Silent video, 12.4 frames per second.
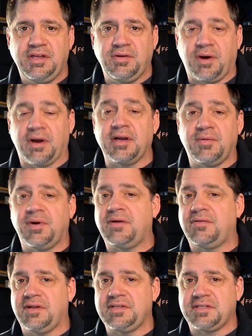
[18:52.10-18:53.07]
You are going to
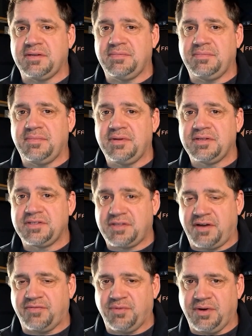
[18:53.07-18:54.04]
want to run some
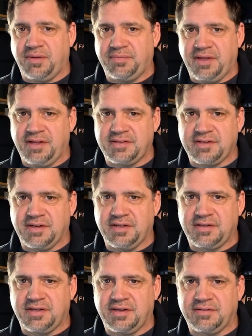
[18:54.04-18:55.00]
software updates
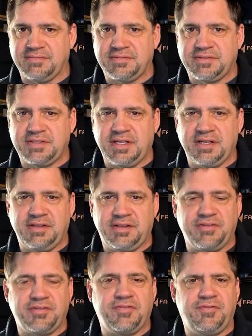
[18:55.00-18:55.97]
on it though.
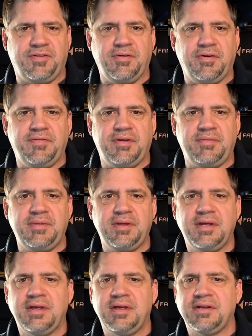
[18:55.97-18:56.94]
There's a few of
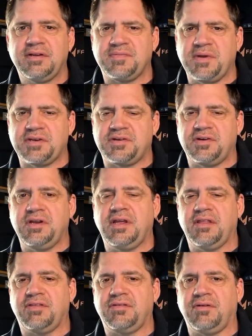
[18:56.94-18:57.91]
them. Just make sure
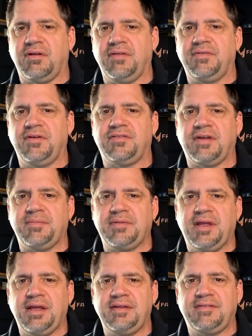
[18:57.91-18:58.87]
you get through all of those
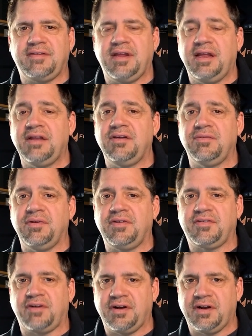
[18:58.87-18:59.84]
updates and you
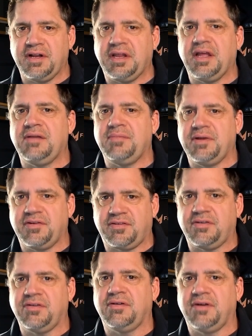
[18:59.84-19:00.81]
restart it again to make
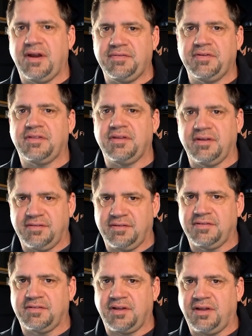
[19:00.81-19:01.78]
sure everything
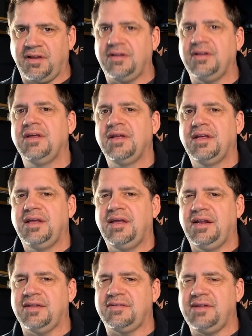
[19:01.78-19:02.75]
is installed,
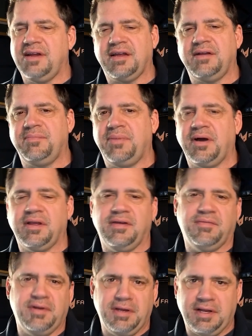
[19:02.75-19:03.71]
and it's not going to
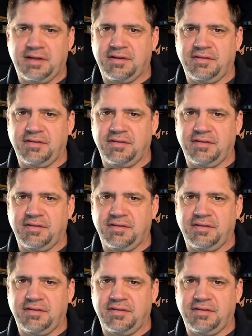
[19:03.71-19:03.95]
bug you when you get